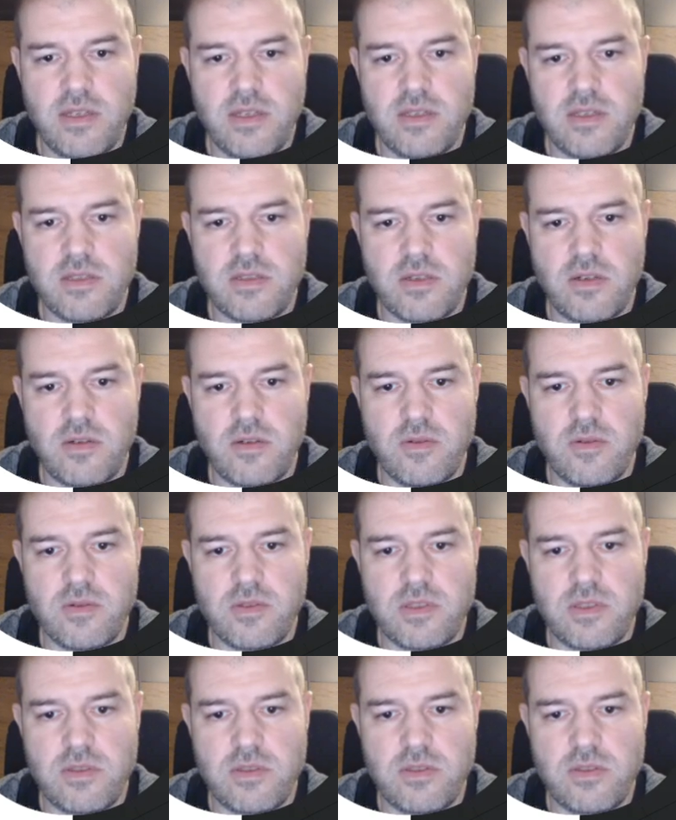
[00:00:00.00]
So
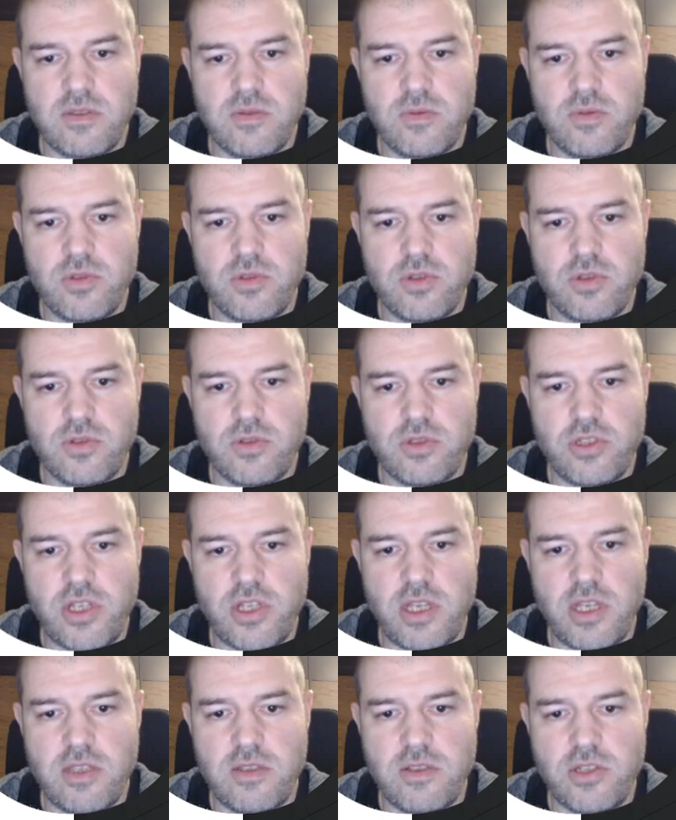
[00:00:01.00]
we choose
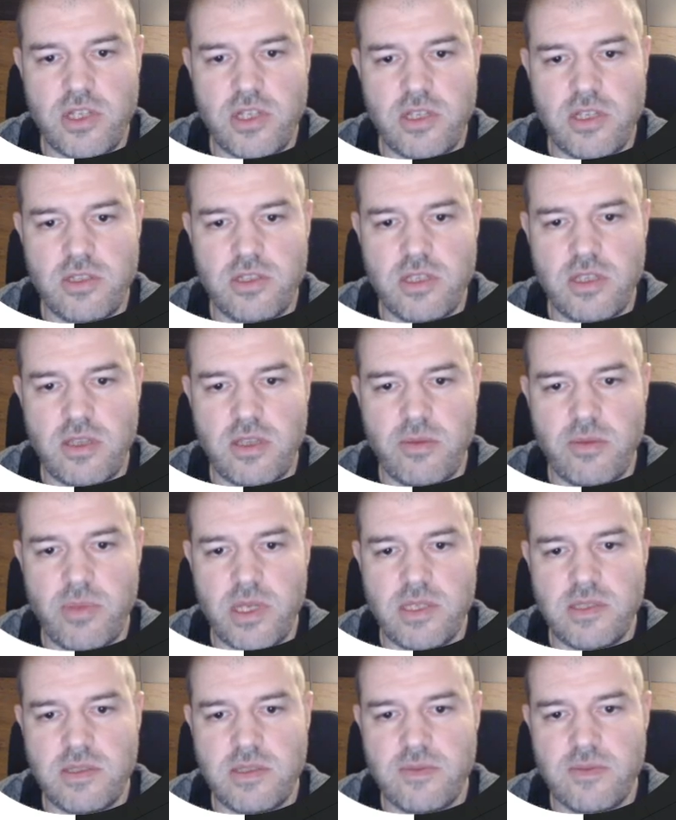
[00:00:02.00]
change
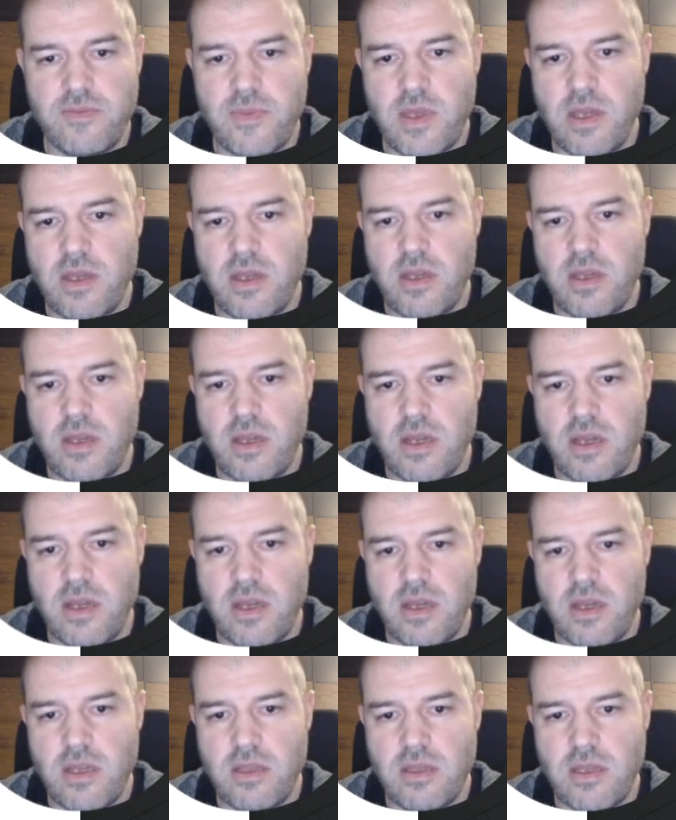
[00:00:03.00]
database,
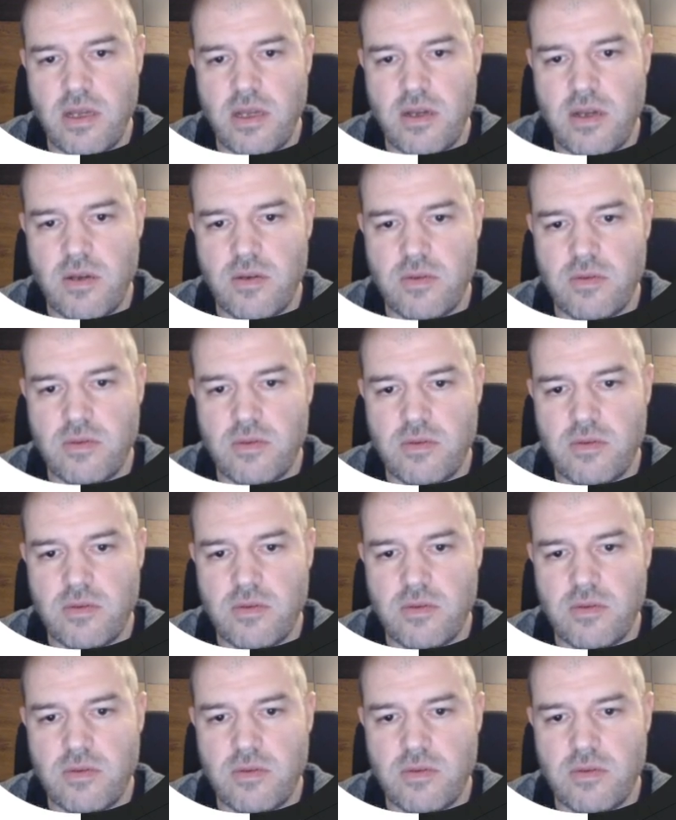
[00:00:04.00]
and now